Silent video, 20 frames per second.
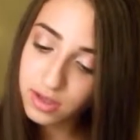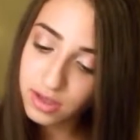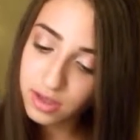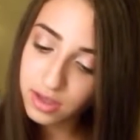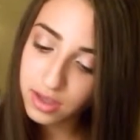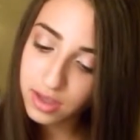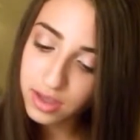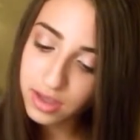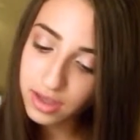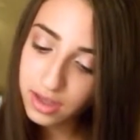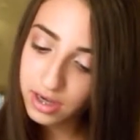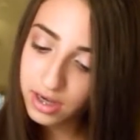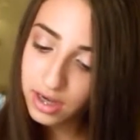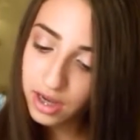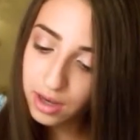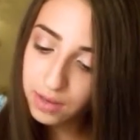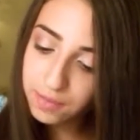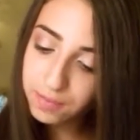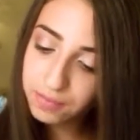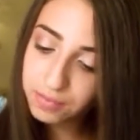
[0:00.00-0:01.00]

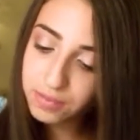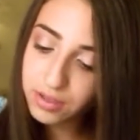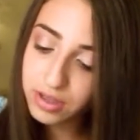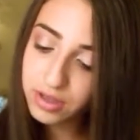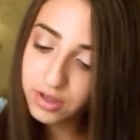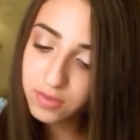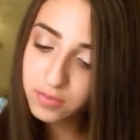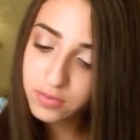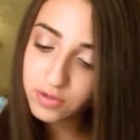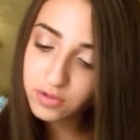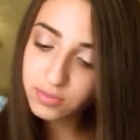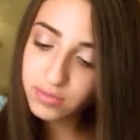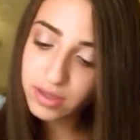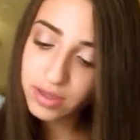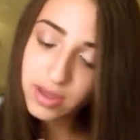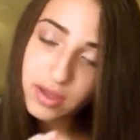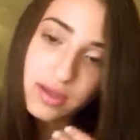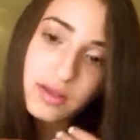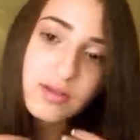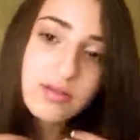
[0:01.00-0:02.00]
and I blend this between
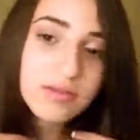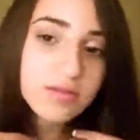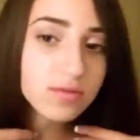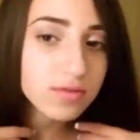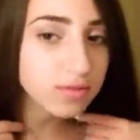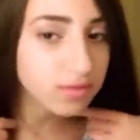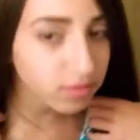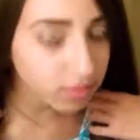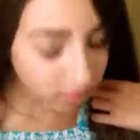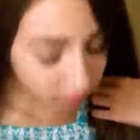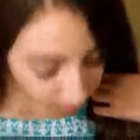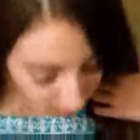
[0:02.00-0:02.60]
my hands,